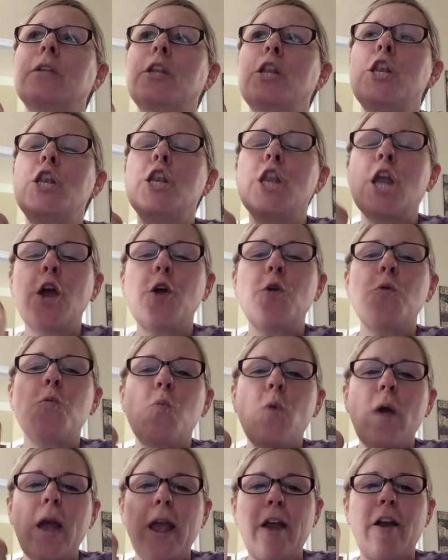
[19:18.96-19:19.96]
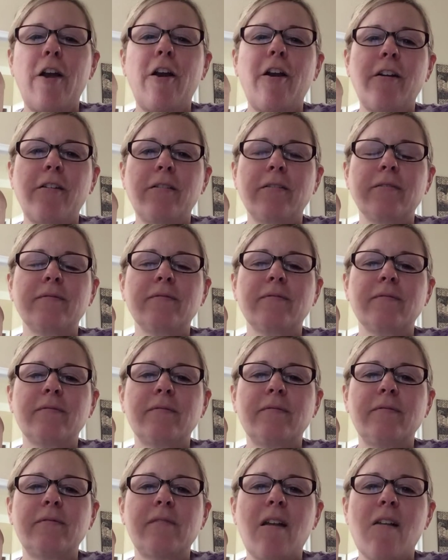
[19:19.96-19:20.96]
Nowhere
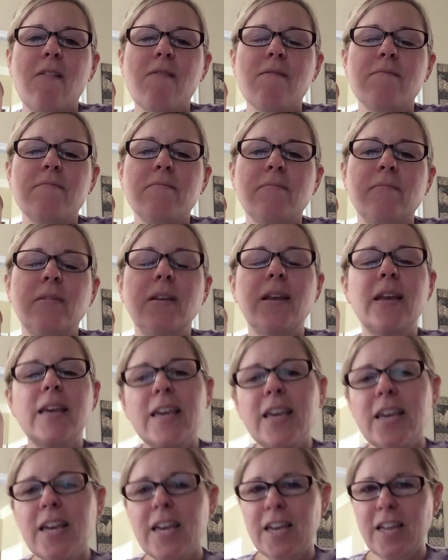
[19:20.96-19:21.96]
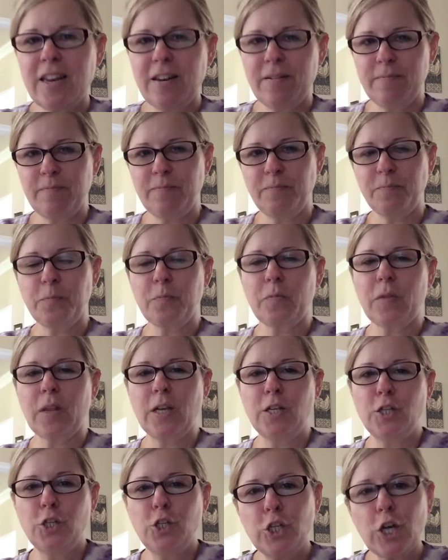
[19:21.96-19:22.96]
in
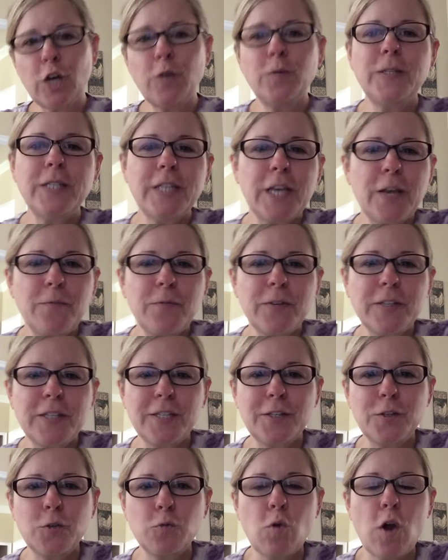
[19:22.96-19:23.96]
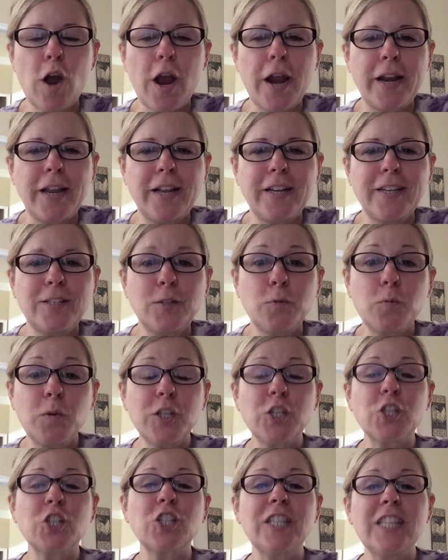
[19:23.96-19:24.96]
Josephus's writings,
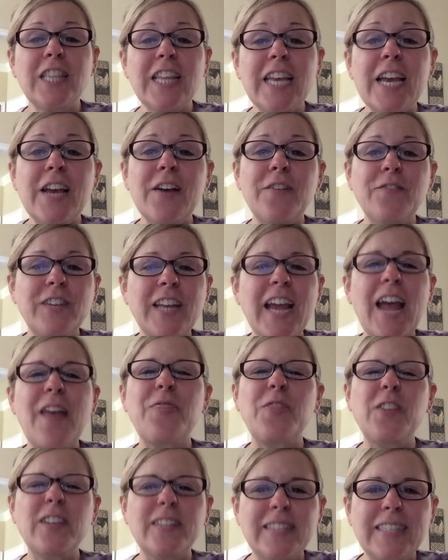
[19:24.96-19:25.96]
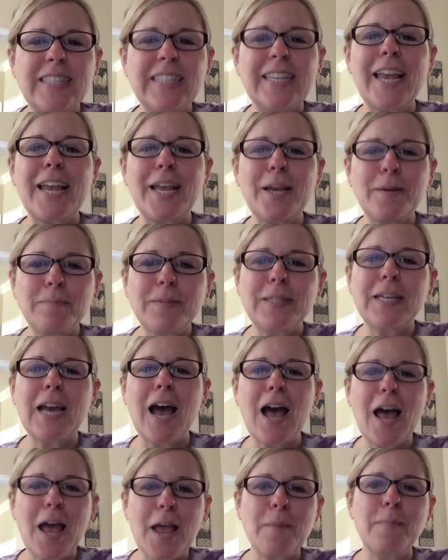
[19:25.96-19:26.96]
which lived at the same
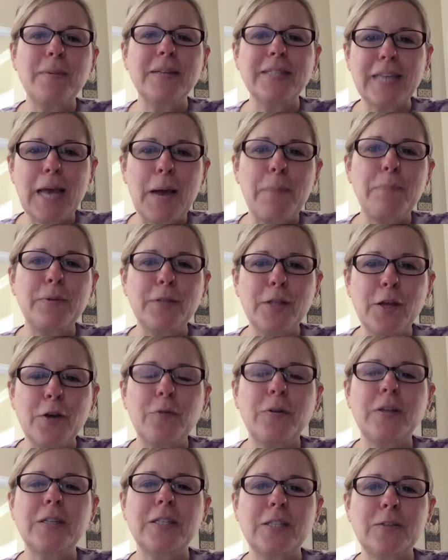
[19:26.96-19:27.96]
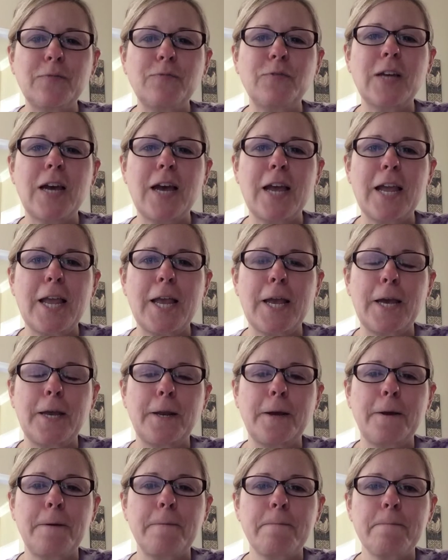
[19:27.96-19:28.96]
time as Apollonius of
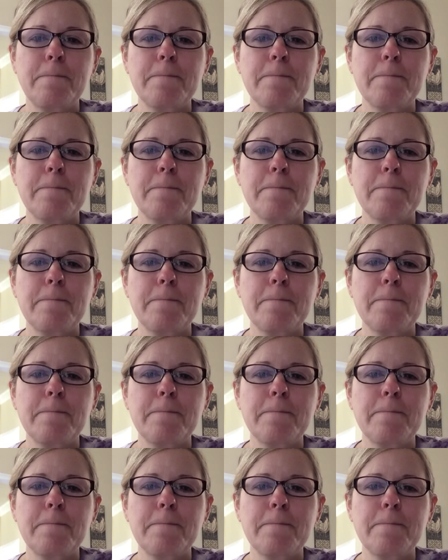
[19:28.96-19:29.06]
Tyana,